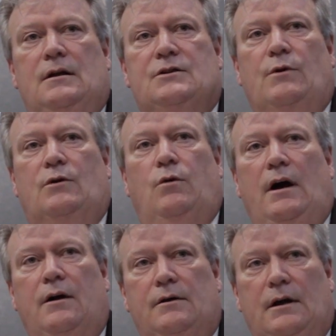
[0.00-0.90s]
that's
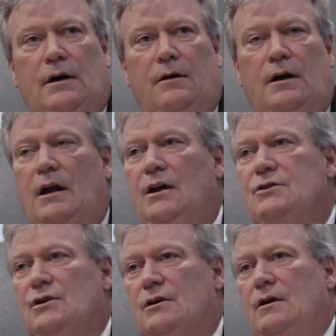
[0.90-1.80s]
required there in
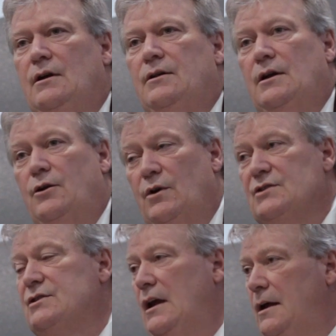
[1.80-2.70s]
Asia than there
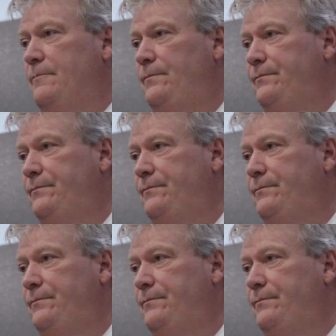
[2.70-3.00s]
is today.